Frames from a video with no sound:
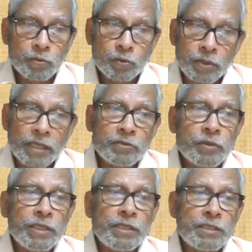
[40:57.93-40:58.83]
so that's why
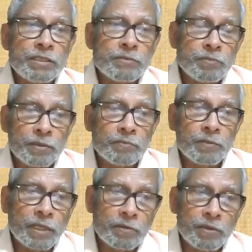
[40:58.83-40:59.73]
it is
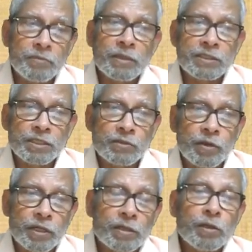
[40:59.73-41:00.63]
very much
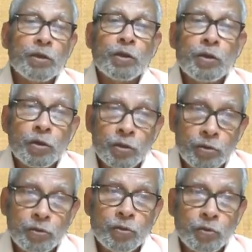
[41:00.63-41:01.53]
required
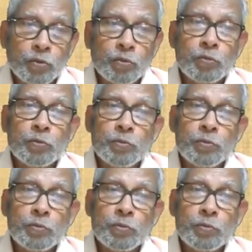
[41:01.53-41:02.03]
to